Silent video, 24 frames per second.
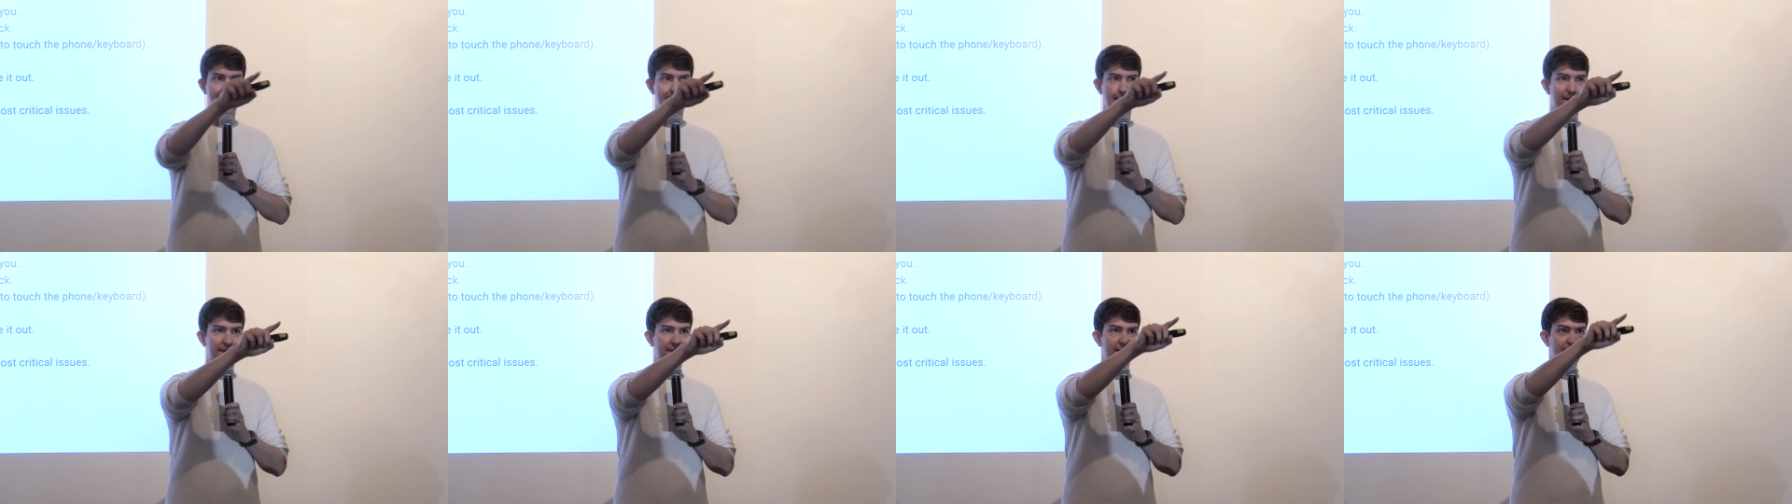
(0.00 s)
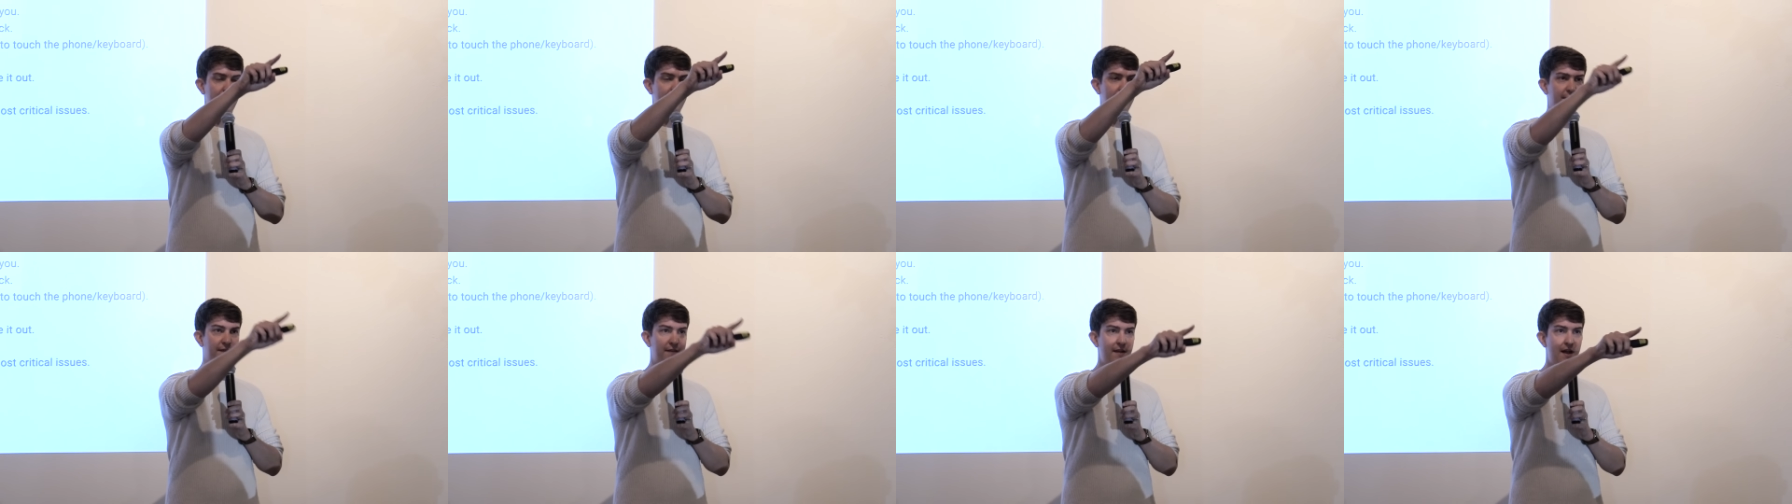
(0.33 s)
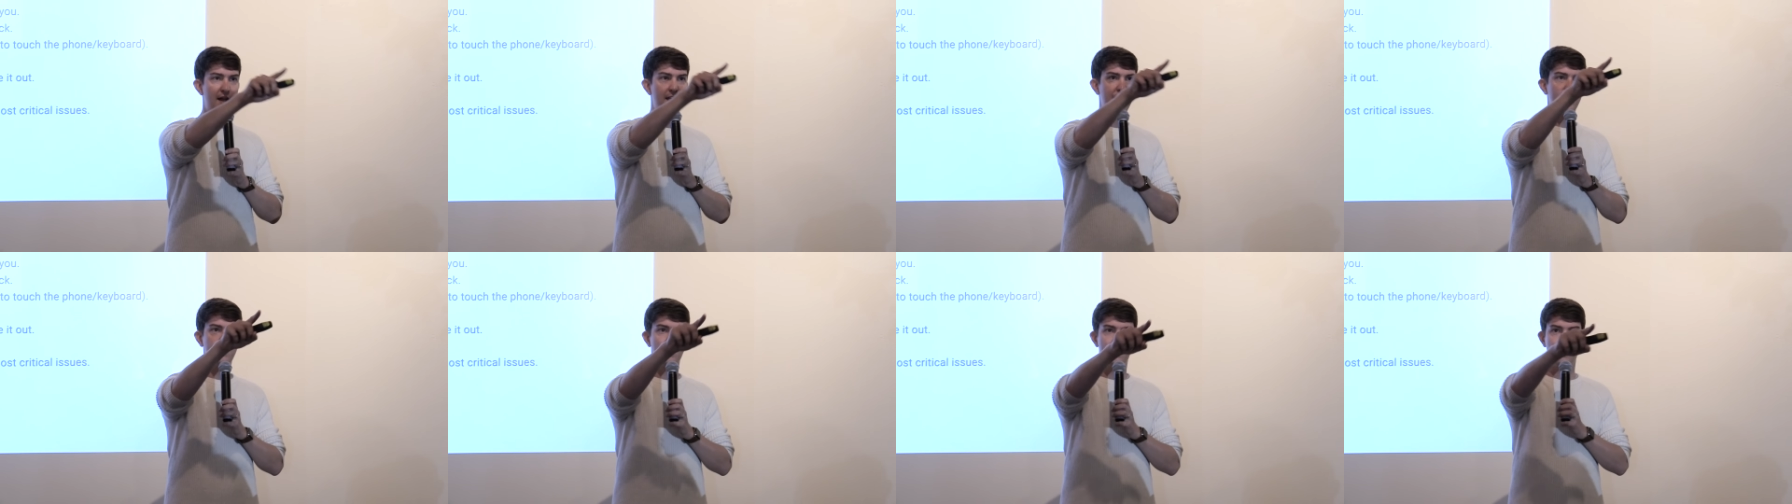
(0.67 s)
and it said
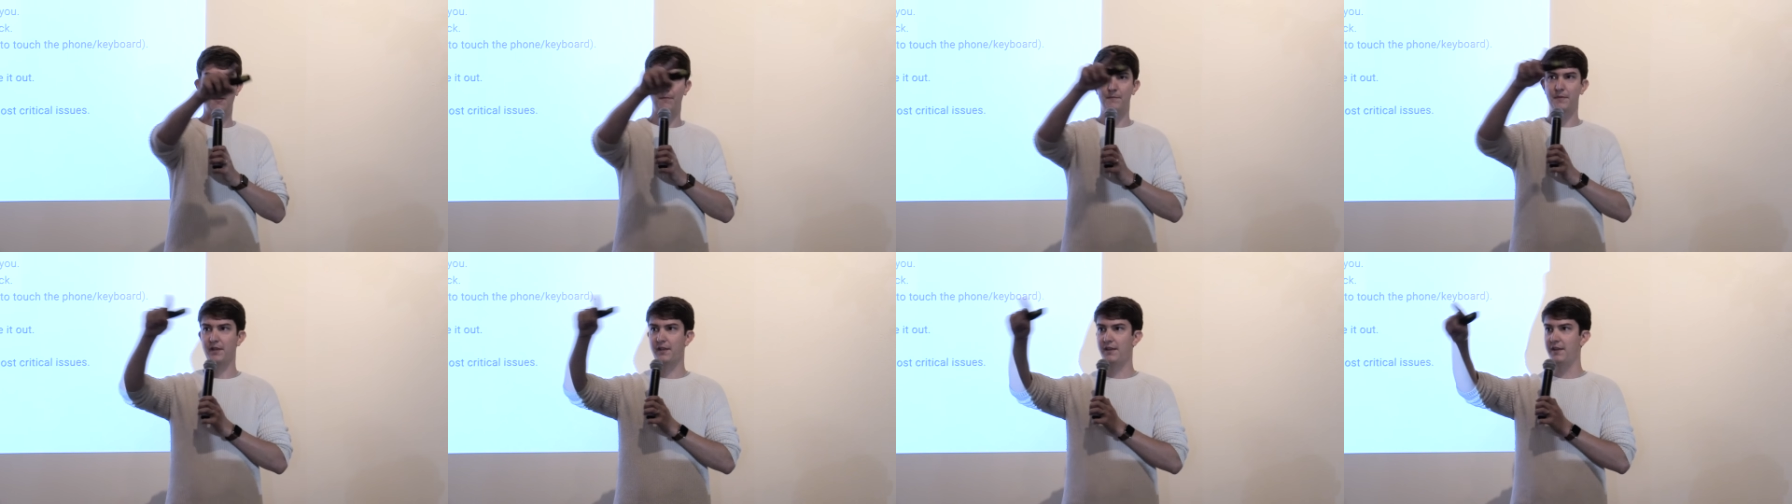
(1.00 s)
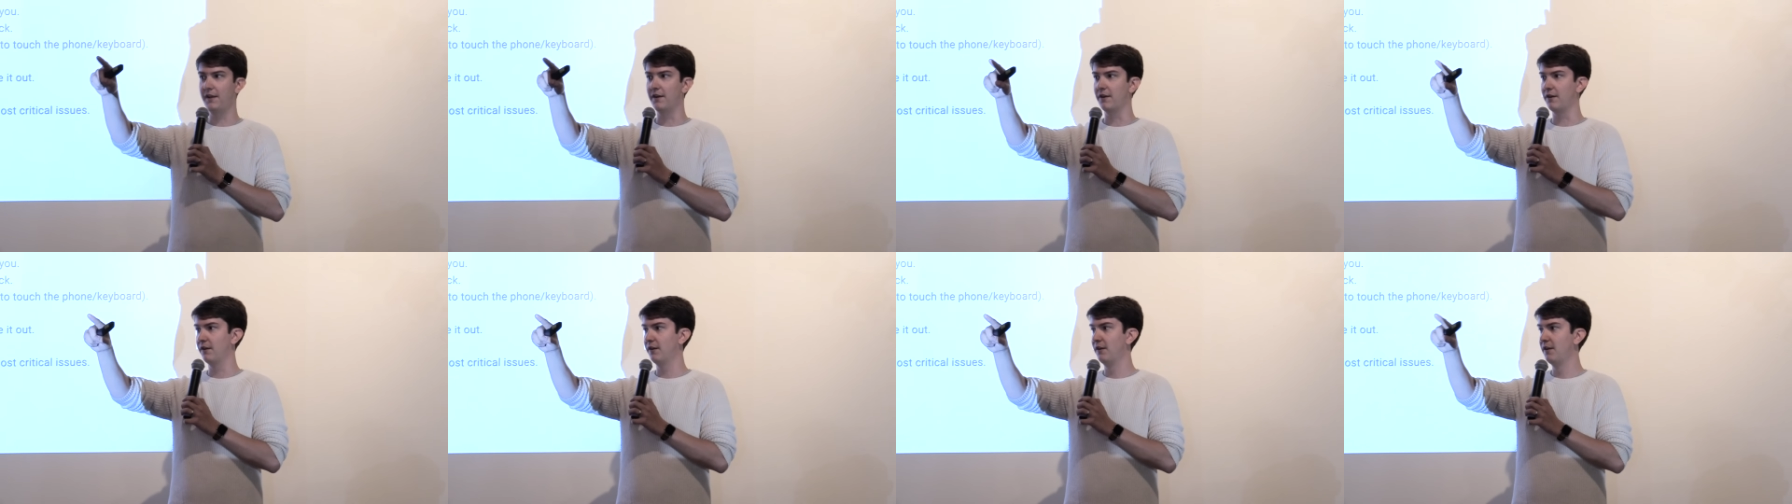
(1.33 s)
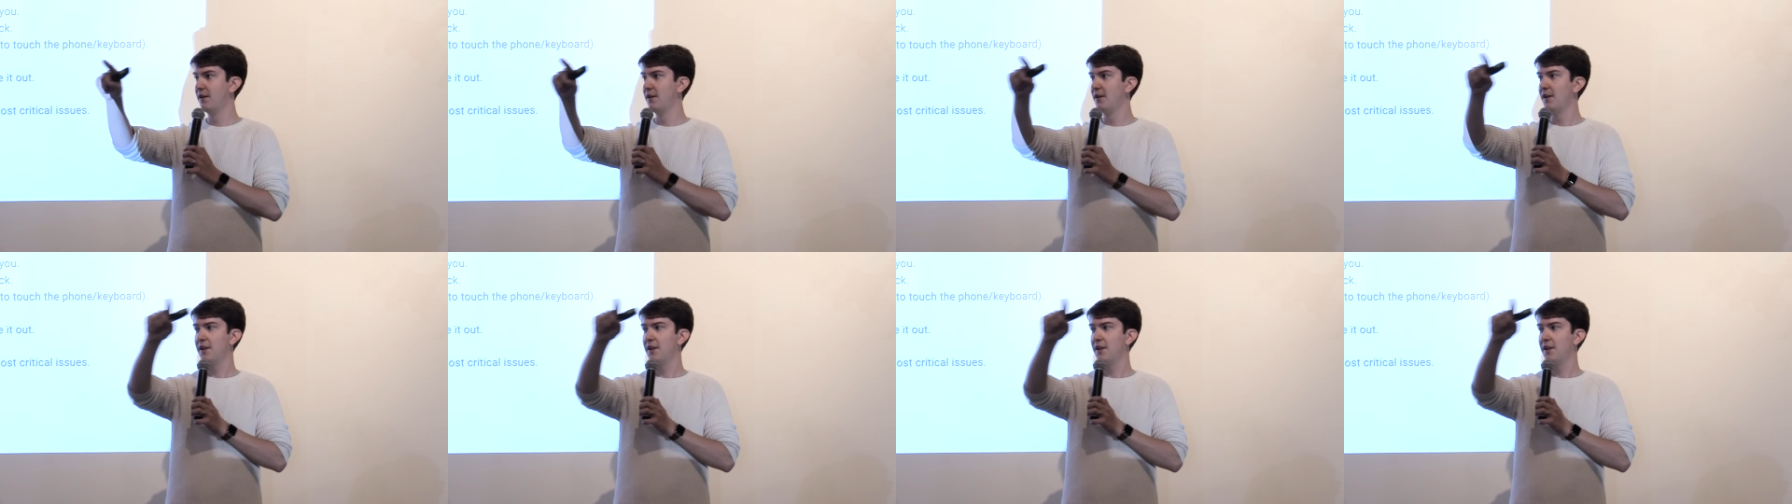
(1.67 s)
sign up here